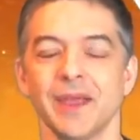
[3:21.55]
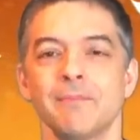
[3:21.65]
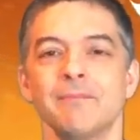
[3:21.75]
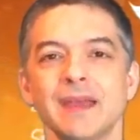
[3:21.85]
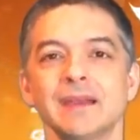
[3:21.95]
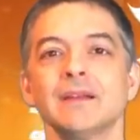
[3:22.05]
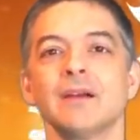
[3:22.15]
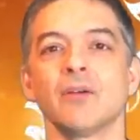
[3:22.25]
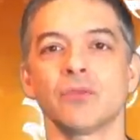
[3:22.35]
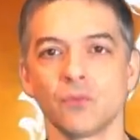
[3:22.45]

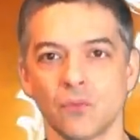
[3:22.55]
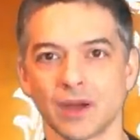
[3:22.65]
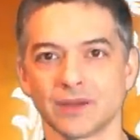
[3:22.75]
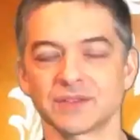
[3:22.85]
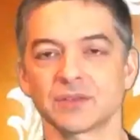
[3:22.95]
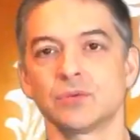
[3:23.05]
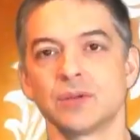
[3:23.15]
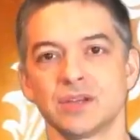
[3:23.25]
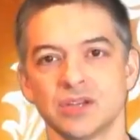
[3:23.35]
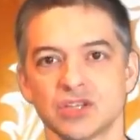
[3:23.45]
Men are the ones who
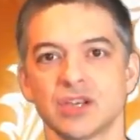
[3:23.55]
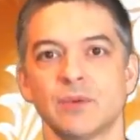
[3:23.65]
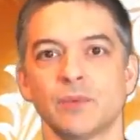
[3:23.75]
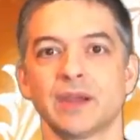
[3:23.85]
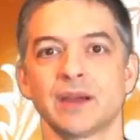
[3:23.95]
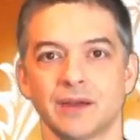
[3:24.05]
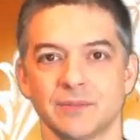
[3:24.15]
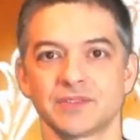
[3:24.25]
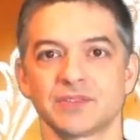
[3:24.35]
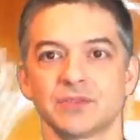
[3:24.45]
initiate when it
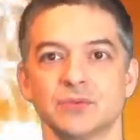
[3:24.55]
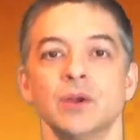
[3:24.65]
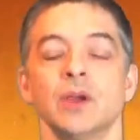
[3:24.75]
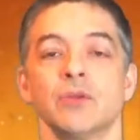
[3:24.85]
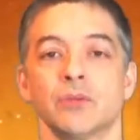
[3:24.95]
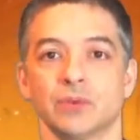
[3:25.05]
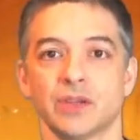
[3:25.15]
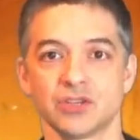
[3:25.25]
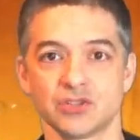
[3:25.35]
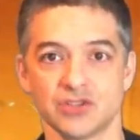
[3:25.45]
comes to the
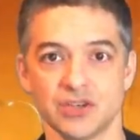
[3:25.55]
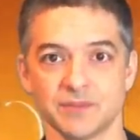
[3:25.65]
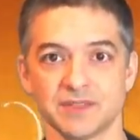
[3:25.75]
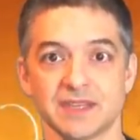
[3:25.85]
relationships.